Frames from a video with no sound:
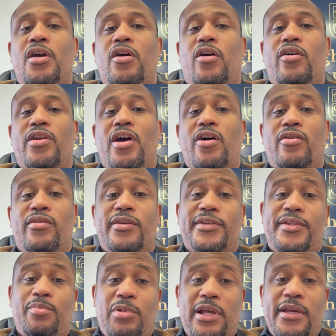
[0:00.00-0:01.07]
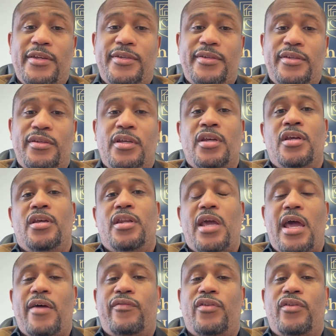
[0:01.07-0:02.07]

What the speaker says: are now displaced. They have